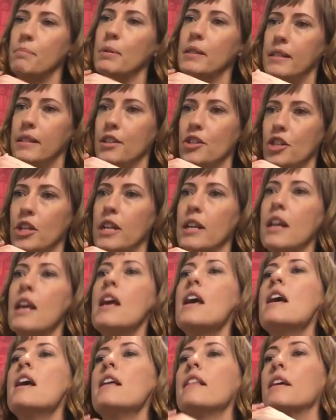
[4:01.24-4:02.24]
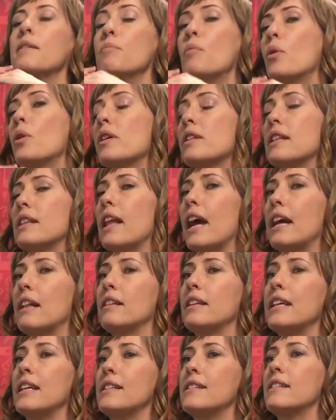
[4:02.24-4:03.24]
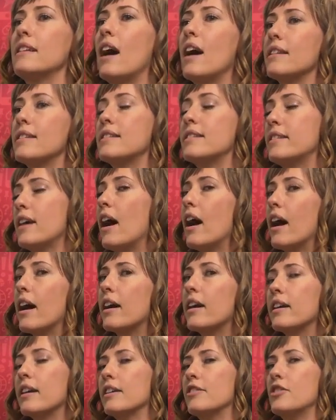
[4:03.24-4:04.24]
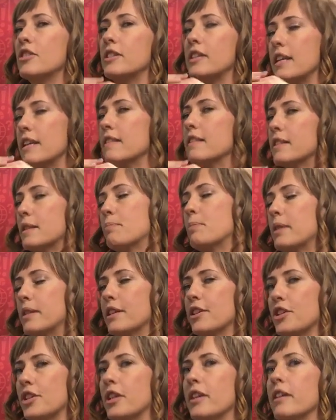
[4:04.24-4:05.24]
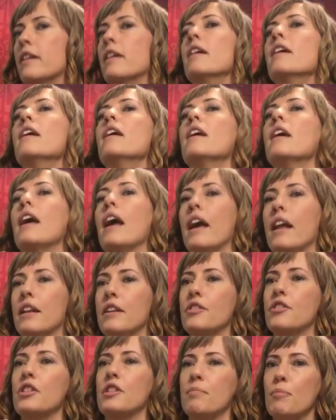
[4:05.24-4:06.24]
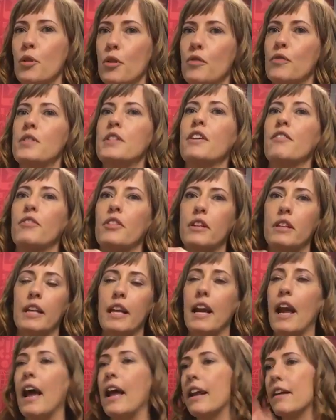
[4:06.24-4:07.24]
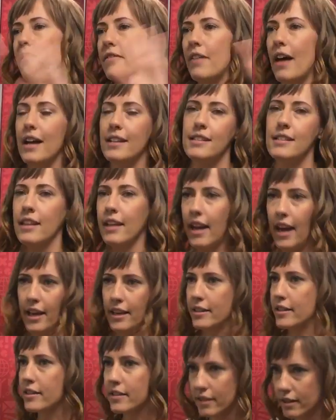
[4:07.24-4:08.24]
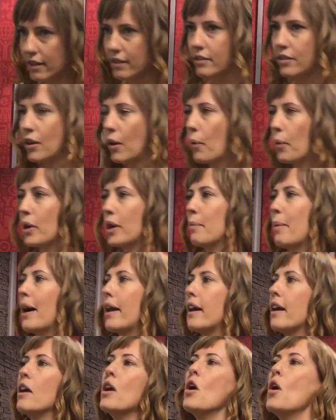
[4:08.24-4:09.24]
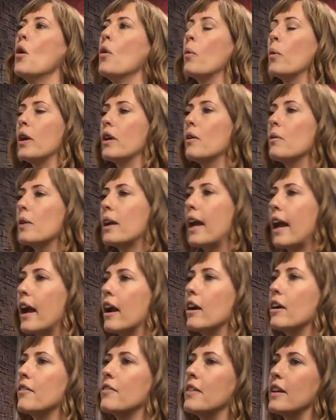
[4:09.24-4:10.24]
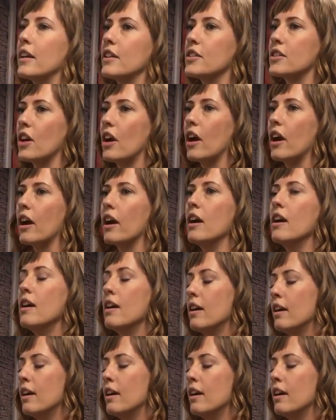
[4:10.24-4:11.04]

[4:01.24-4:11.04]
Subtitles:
position, then more than likely it's not stuck, it's just in this position and it just moves differently. And if that's the case, don't worry about it. We don't care if things are